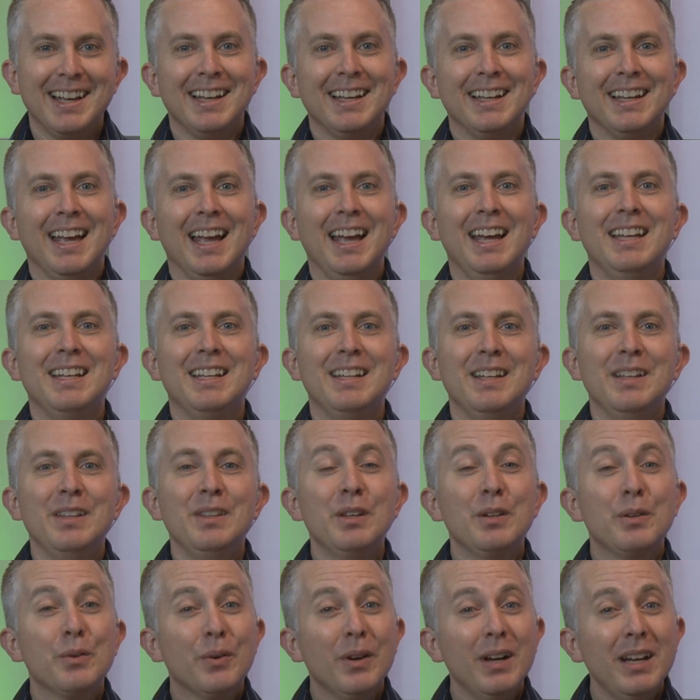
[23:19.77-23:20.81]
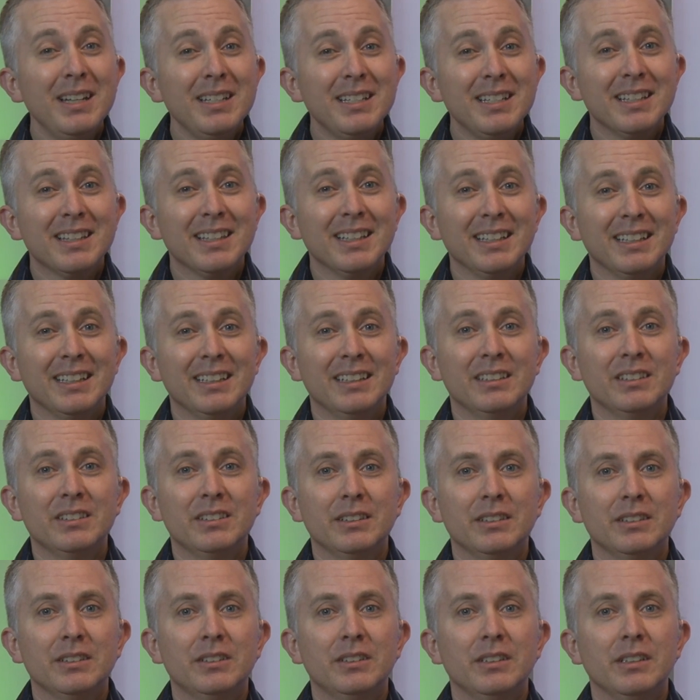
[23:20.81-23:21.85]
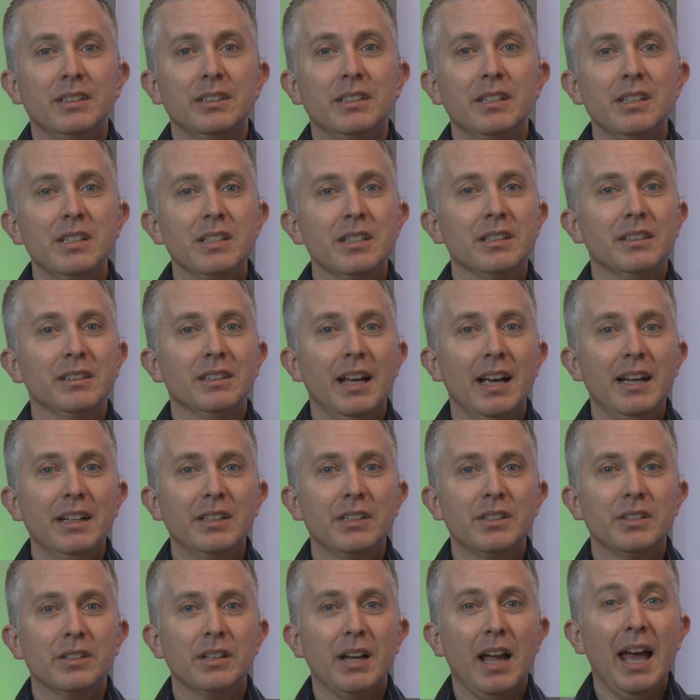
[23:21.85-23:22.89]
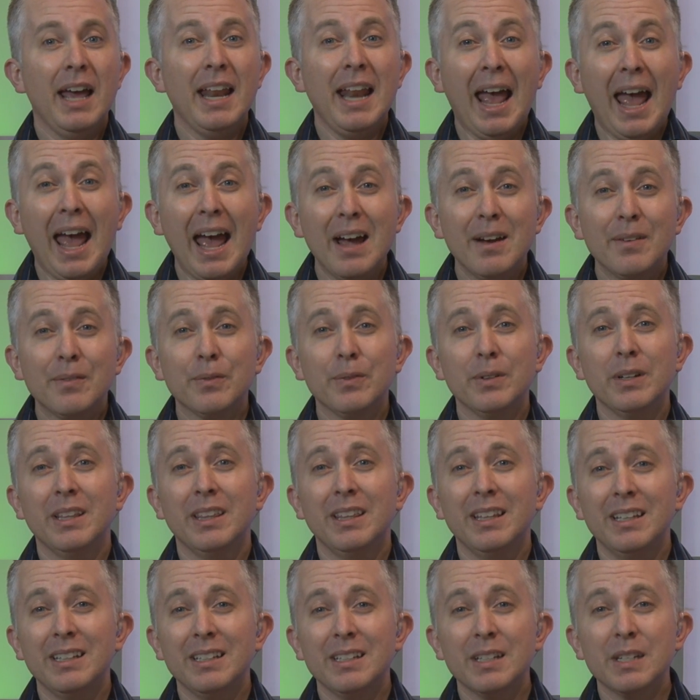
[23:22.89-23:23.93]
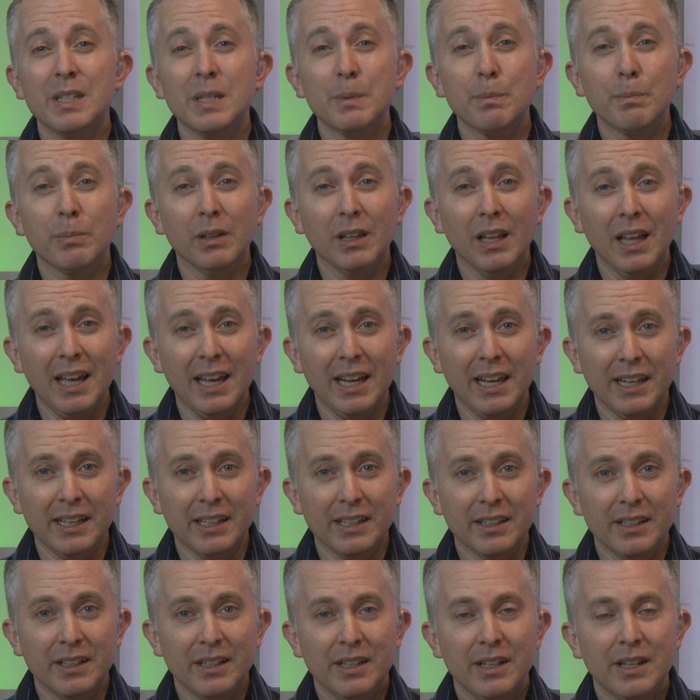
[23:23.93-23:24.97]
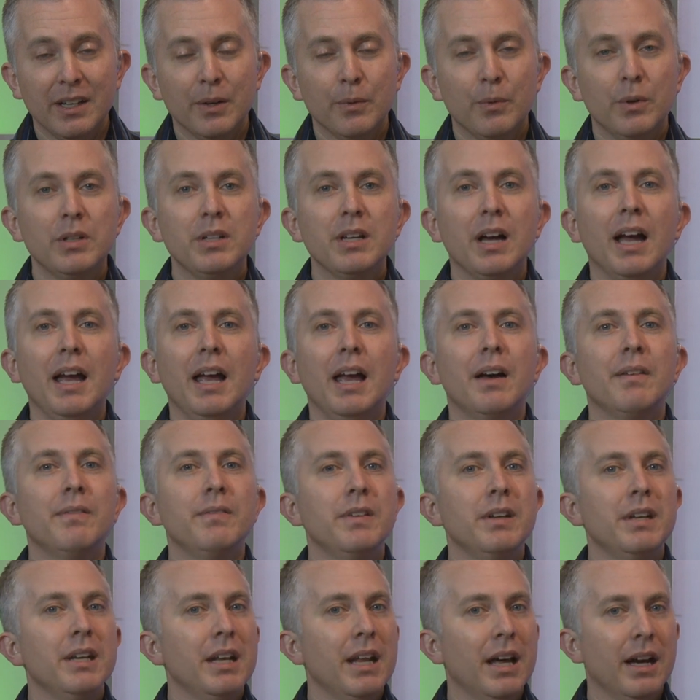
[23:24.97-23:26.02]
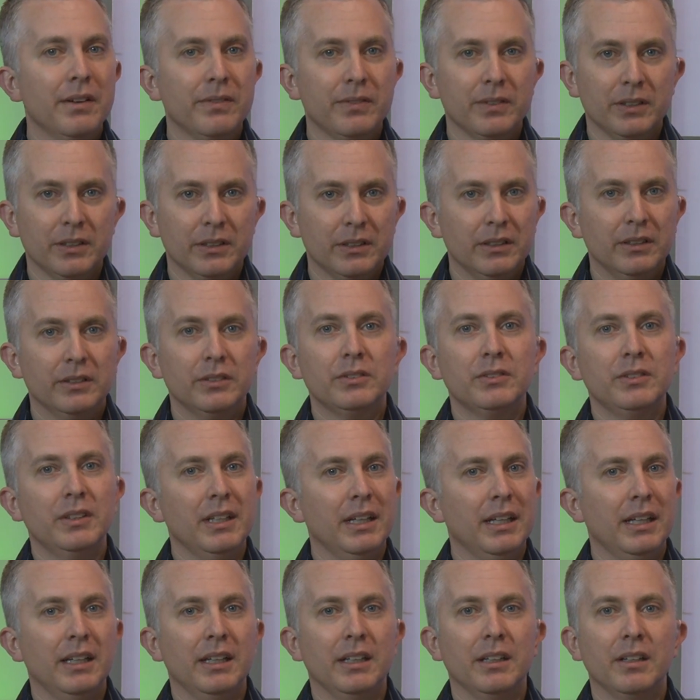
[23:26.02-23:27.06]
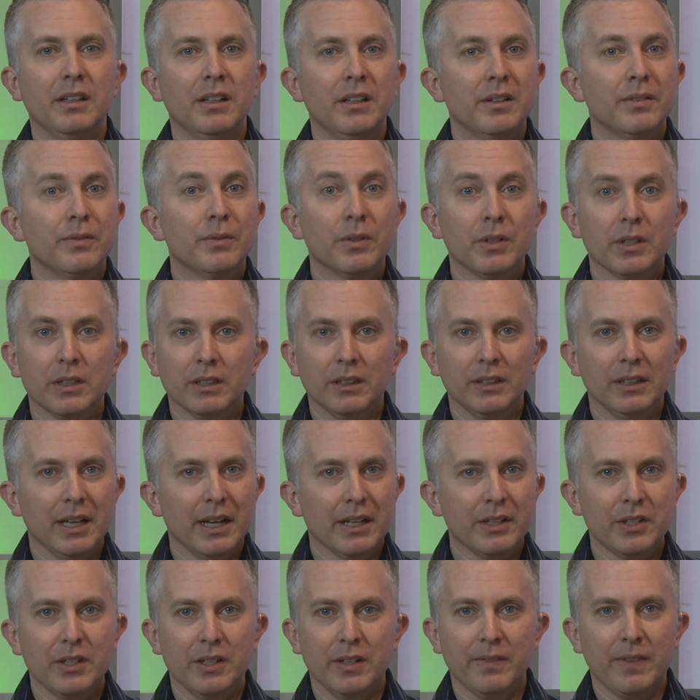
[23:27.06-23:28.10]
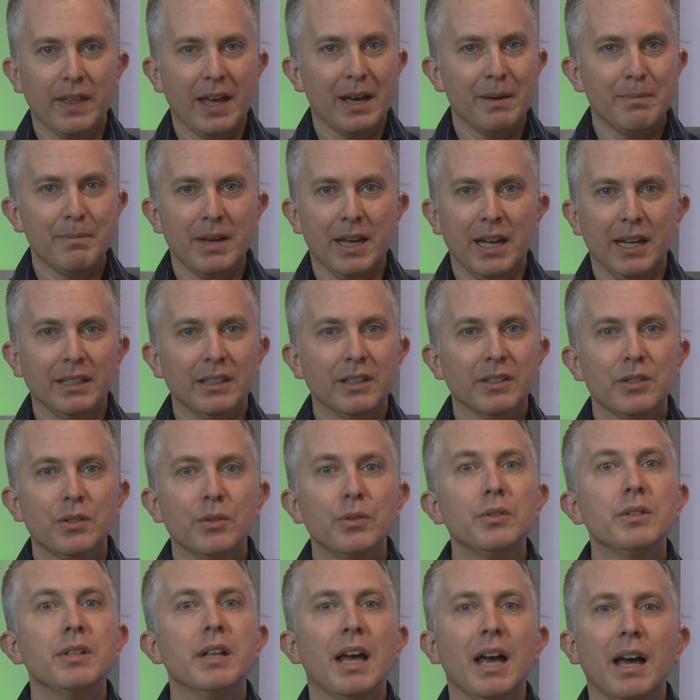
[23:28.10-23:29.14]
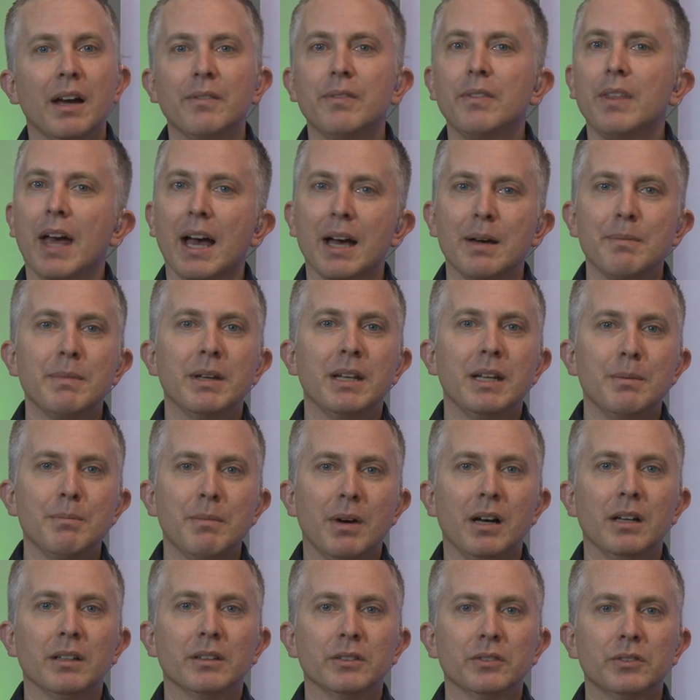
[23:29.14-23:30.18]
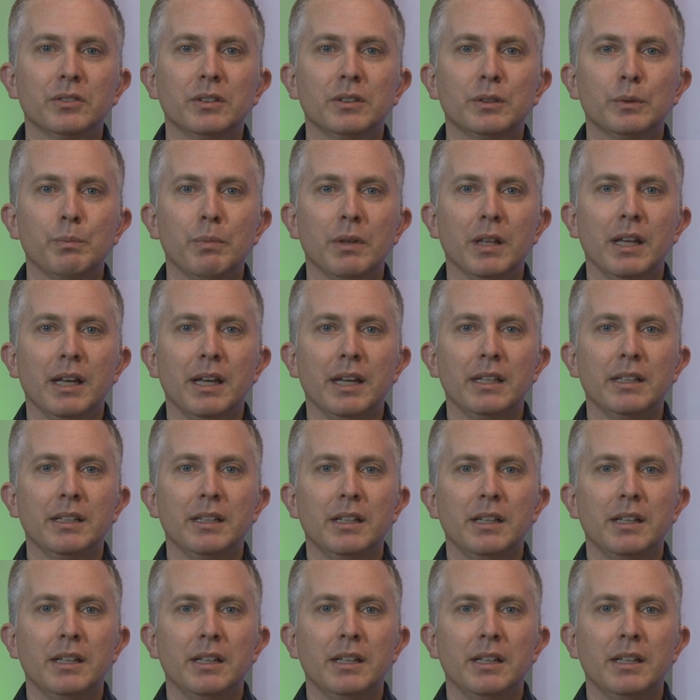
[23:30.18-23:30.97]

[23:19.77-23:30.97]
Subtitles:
And the crazy thing is this collector had everything displayed, which I have never seen for a collection of that magnitude, to have that many models displayed.